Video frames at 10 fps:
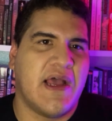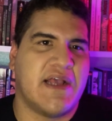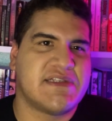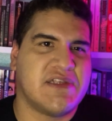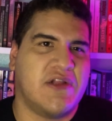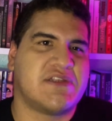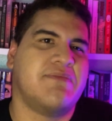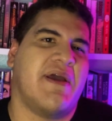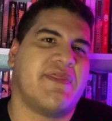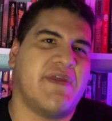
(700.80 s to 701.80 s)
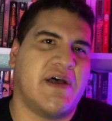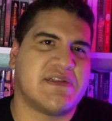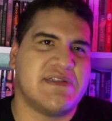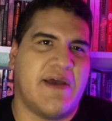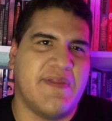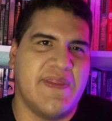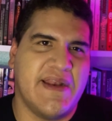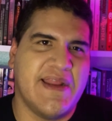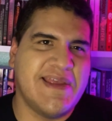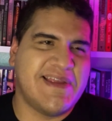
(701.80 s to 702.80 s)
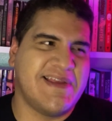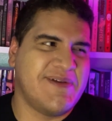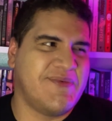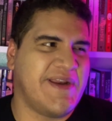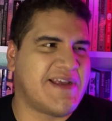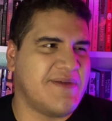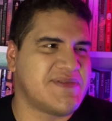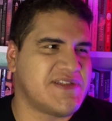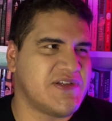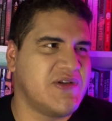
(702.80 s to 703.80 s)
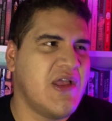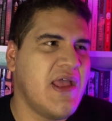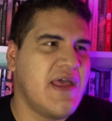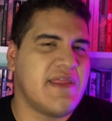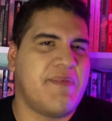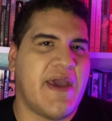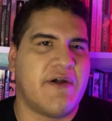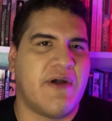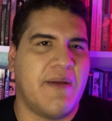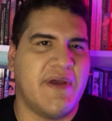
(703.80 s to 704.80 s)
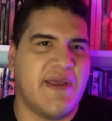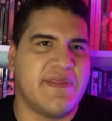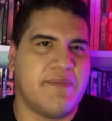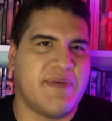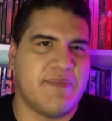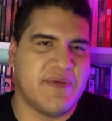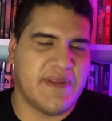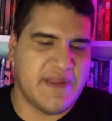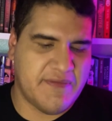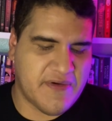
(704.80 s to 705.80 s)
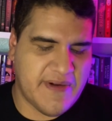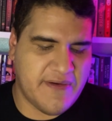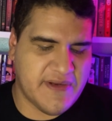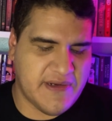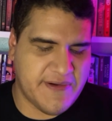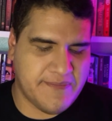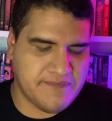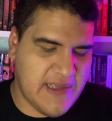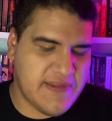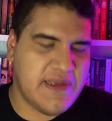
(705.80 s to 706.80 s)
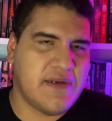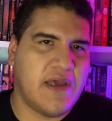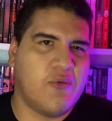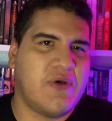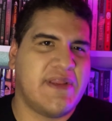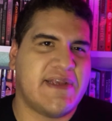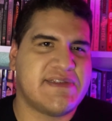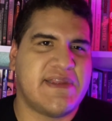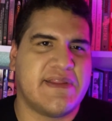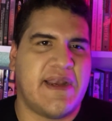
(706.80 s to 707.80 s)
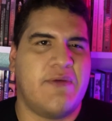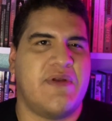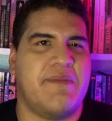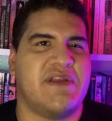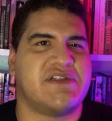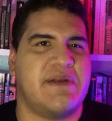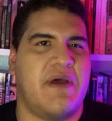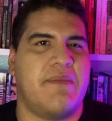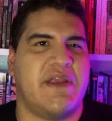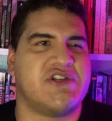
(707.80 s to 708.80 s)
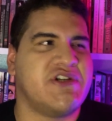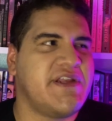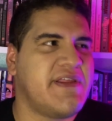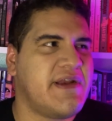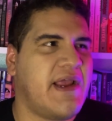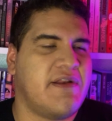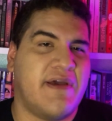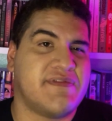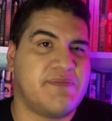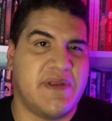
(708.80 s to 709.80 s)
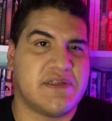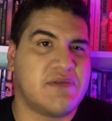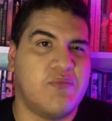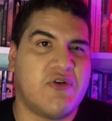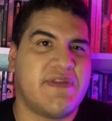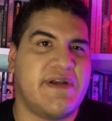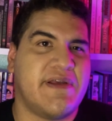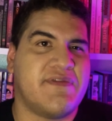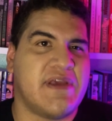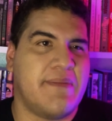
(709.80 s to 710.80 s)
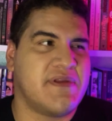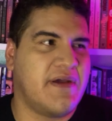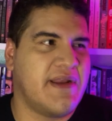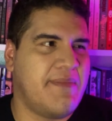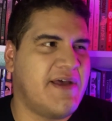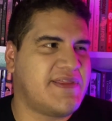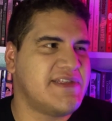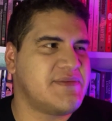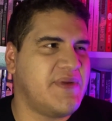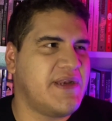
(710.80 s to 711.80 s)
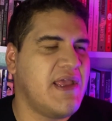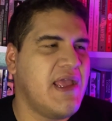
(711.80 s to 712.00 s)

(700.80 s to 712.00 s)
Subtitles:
assault my thoughts now and then when it comes to the panorama and the people that live around here. And then one last thing that I want to mention about my journey there. I know I've spent more than enough time talking about this, but